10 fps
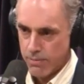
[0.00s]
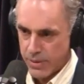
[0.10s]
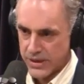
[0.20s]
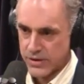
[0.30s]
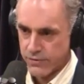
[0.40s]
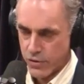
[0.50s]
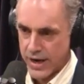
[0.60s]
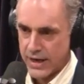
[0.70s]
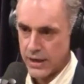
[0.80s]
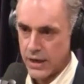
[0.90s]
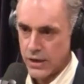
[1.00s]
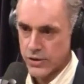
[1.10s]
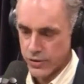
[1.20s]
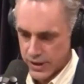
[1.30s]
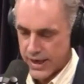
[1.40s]
bits of grain
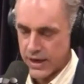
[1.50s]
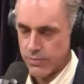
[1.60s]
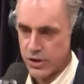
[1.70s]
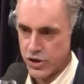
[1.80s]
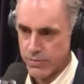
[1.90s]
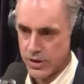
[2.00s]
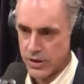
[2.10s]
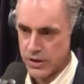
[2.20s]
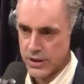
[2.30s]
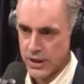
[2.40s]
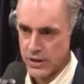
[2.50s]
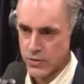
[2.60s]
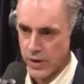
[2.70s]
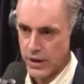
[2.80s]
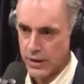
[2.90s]
so that they could be shipped to the city as
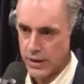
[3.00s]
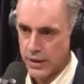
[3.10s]
well.